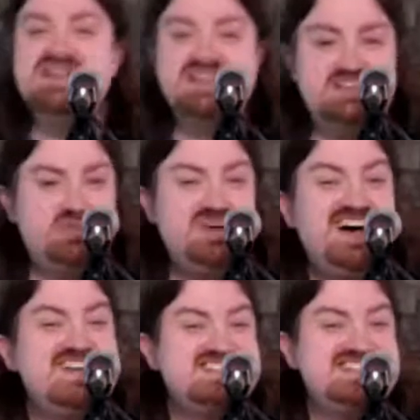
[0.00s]
it
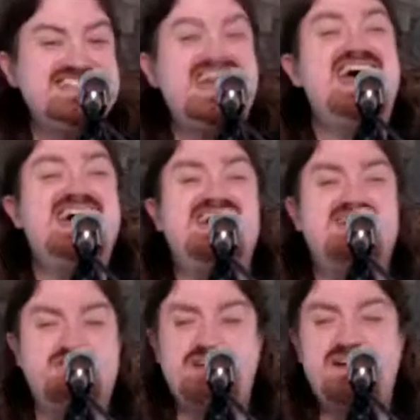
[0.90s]
was
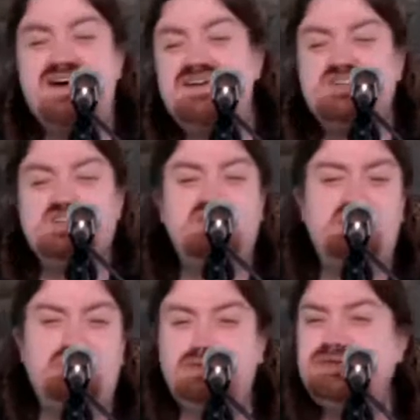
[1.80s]
never
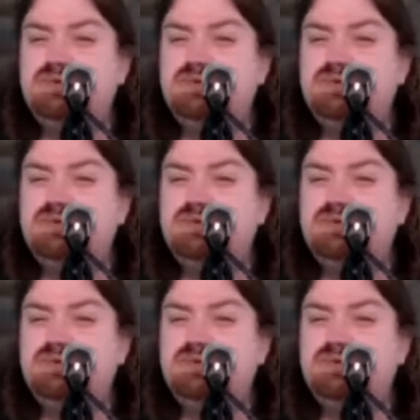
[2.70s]
you.